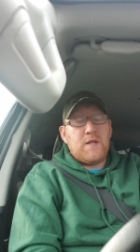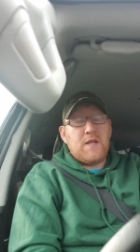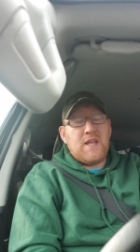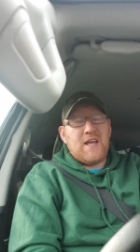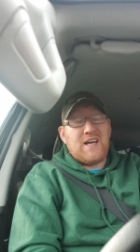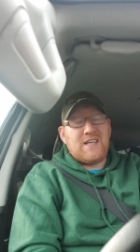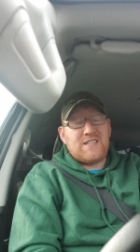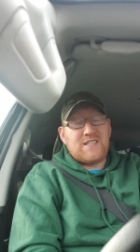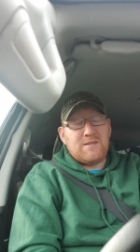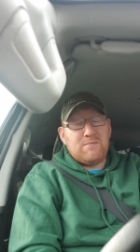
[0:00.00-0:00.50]

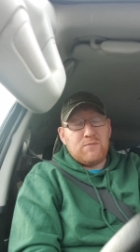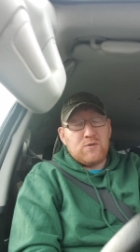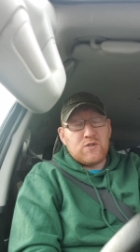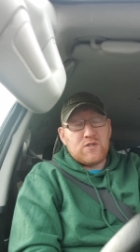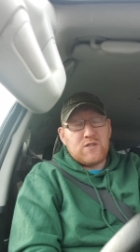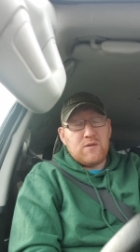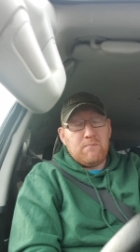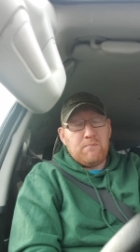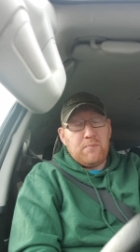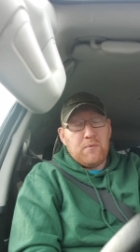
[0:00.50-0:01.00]
that's the
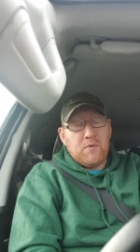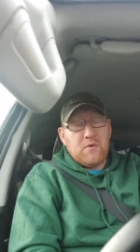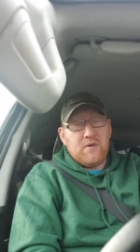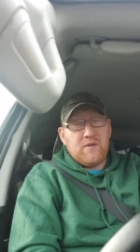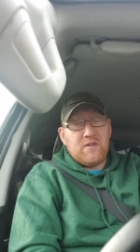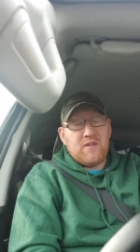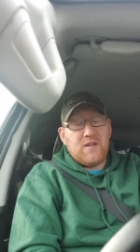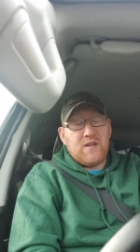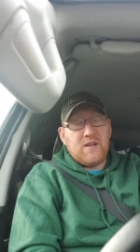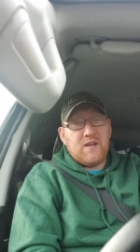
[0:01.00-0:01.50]
most
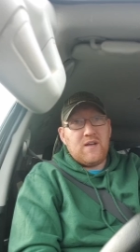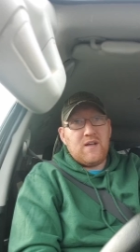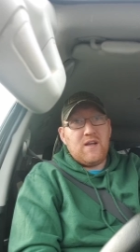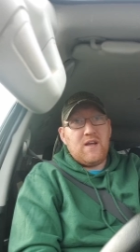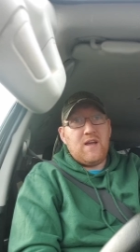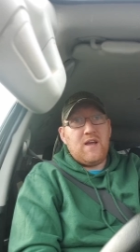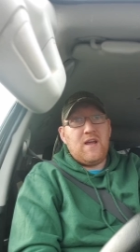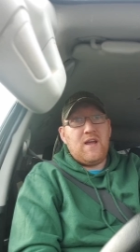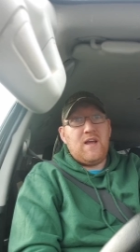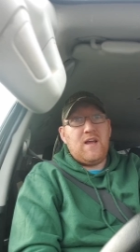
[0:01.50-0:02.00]
important thing,
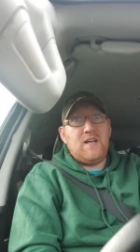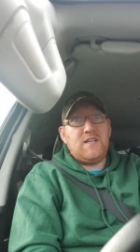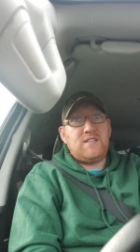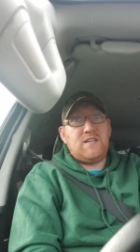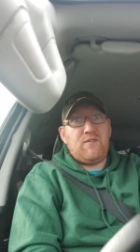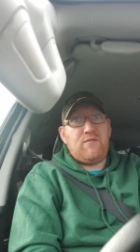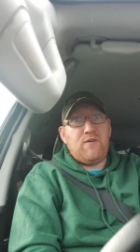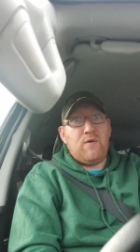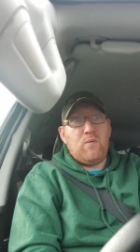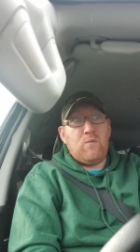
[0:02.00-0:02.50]
is
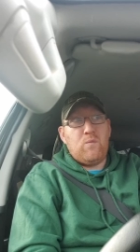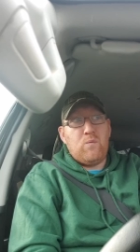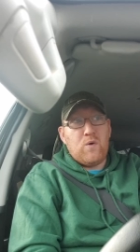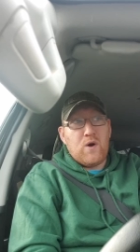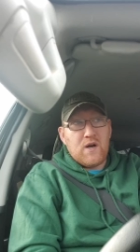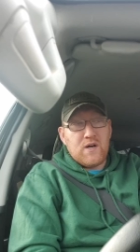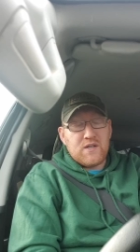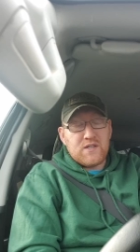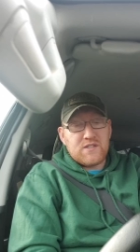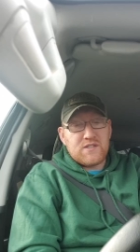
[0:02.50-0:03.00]
if it
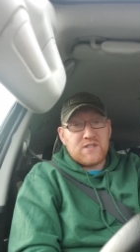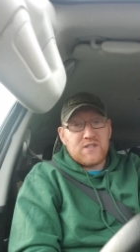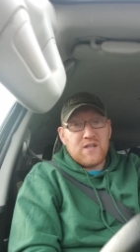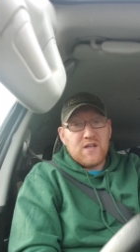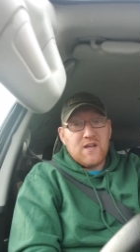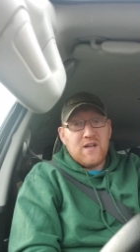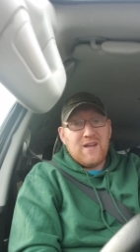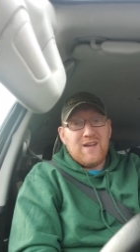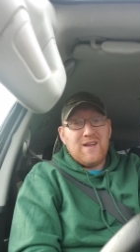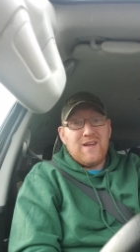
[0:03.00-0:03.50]
works,
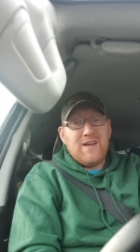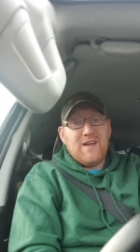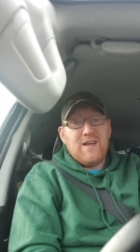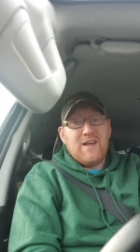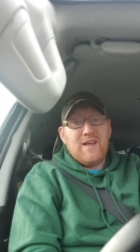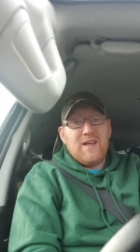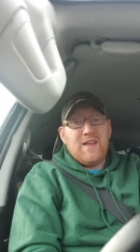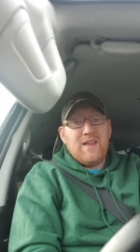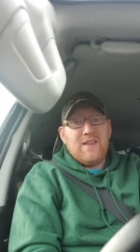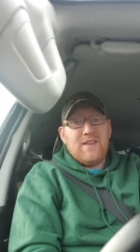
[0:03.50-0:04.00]

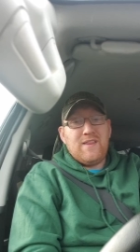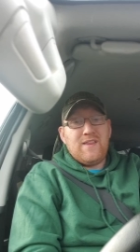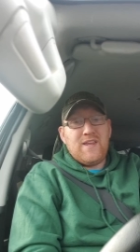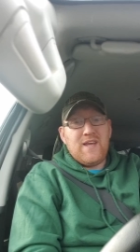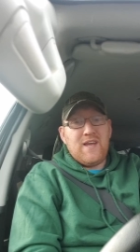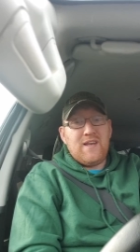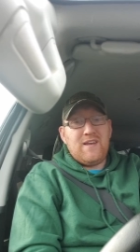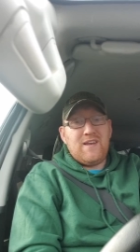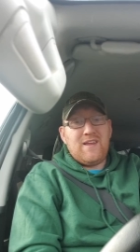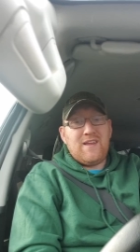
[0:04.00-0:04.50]

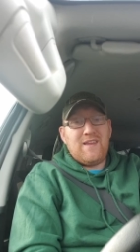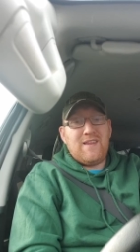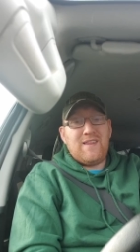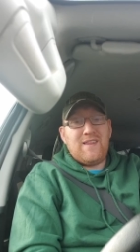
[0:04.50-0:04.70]
then,